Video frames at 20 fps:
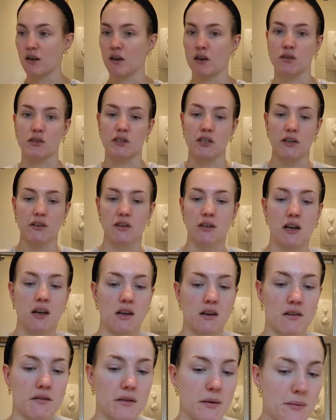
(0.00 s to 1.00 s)
I'll show you the
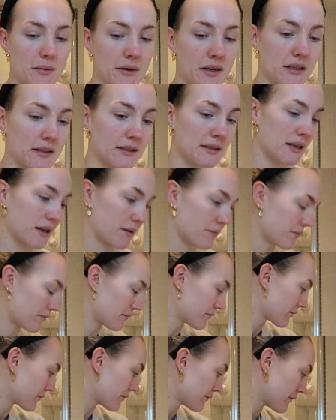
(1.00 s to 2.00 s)
colour of it, but it's
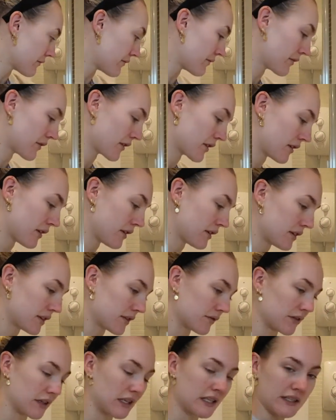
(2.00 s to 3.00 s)

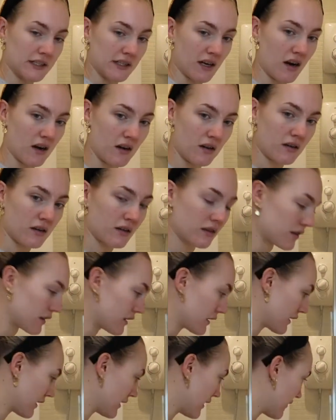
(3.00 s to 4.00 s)
really dark
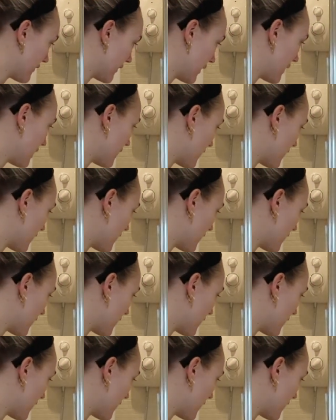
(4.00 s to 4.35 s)
and I love it.